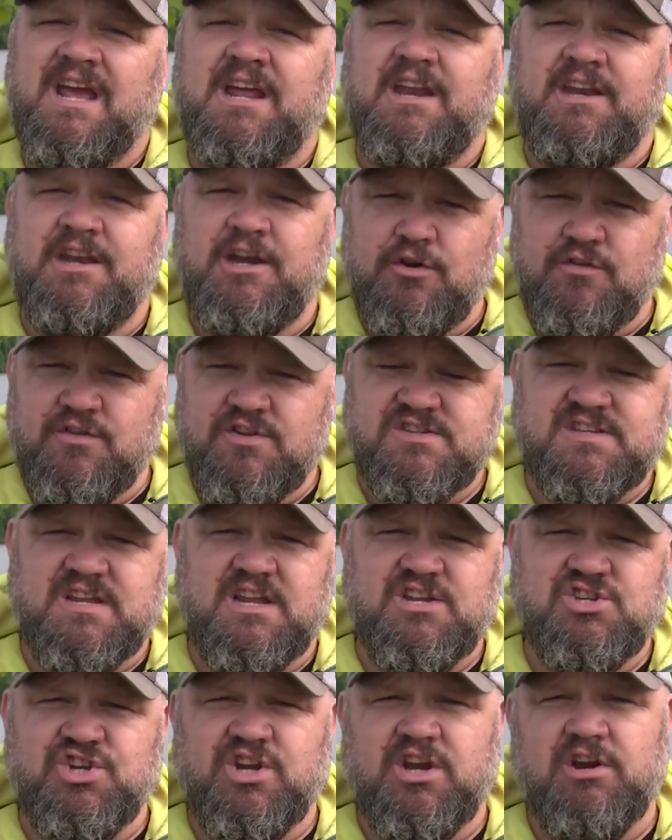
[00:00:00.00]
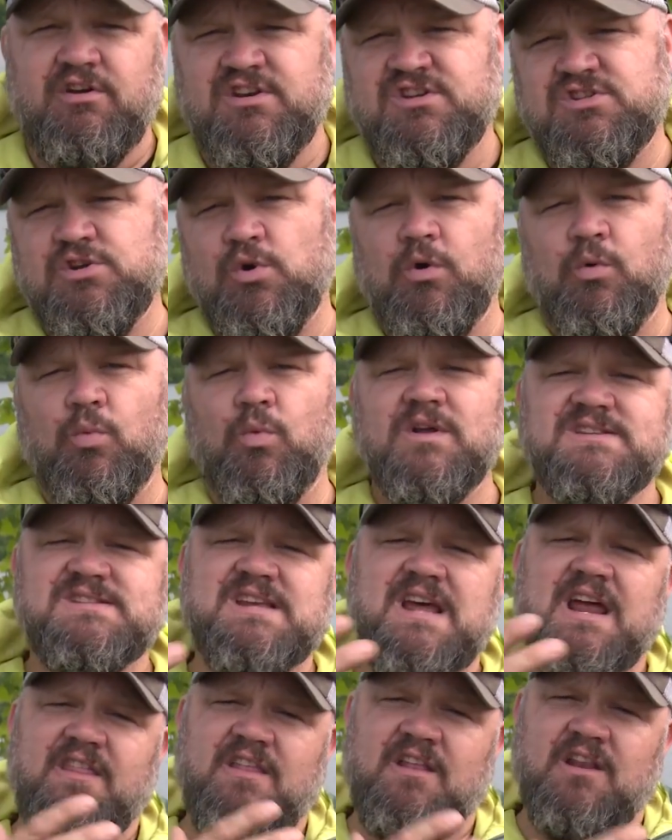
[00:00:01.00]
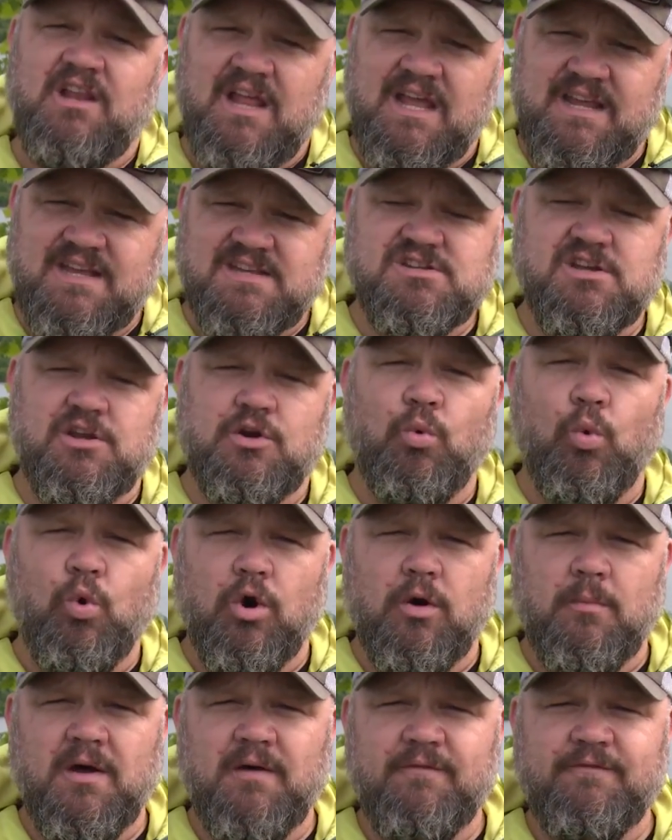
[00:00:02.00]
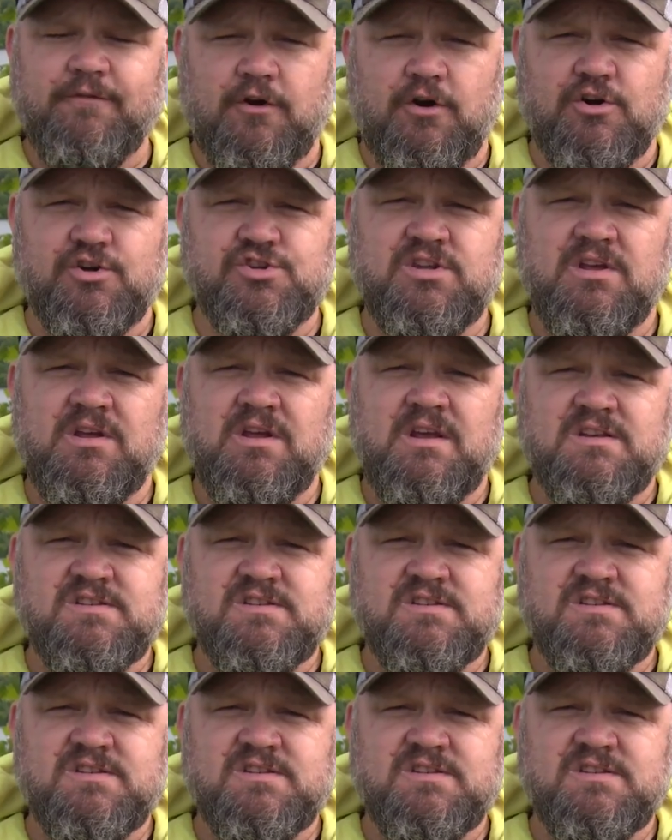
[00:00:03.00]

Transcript: near the staging areas, knowing what side of the lake is going to warm up first.